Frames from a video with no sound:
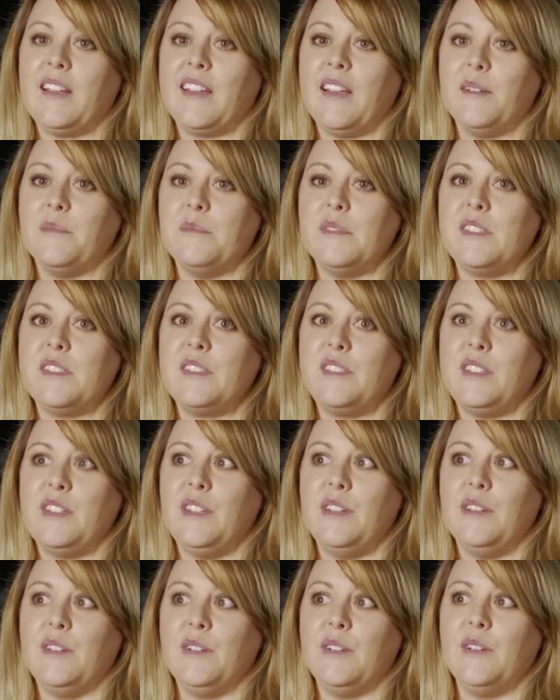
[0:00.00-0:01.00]
comes
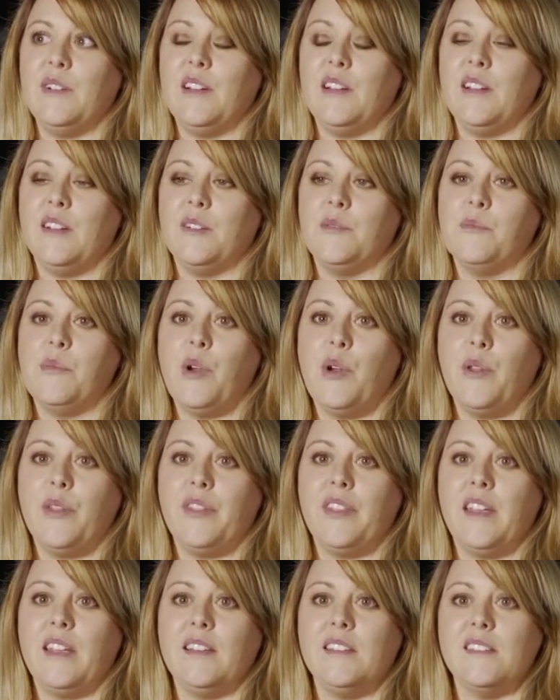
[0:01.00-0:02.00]
to all
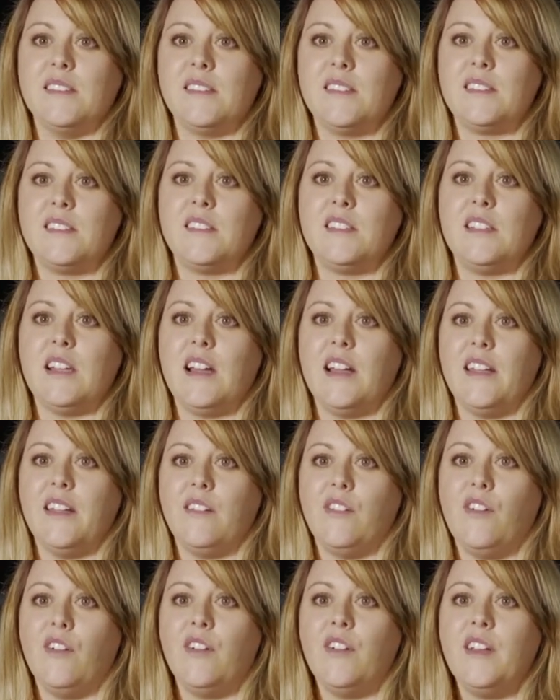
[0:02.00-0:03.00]
things
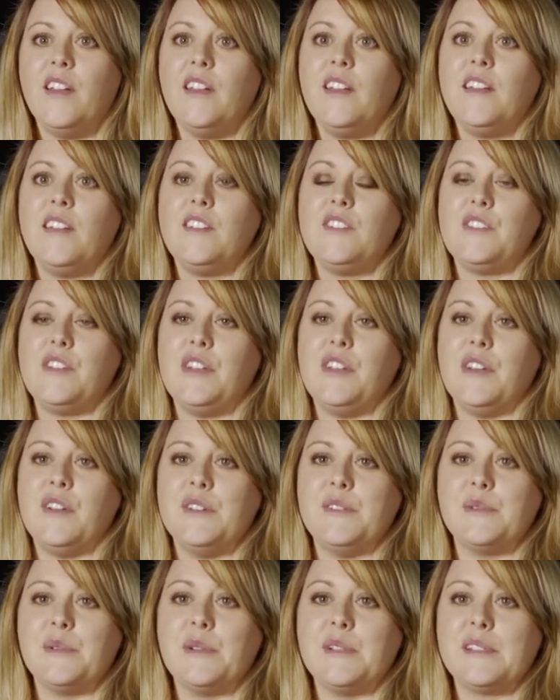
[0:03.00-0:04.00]
style. She
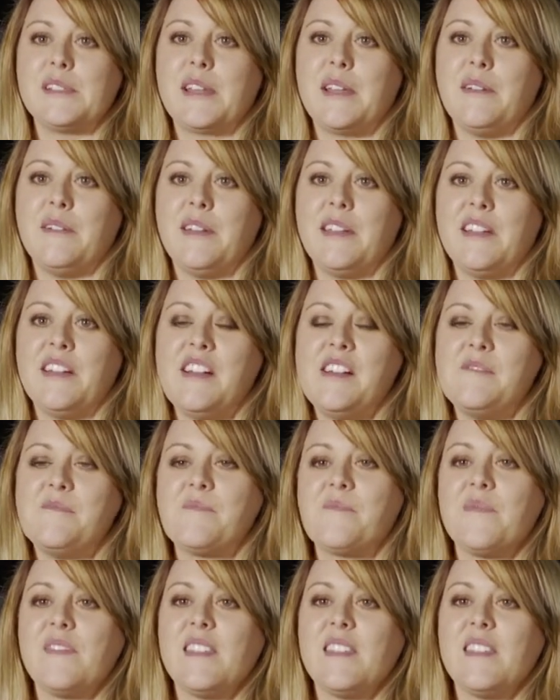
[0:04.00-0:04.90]
knows what's going on.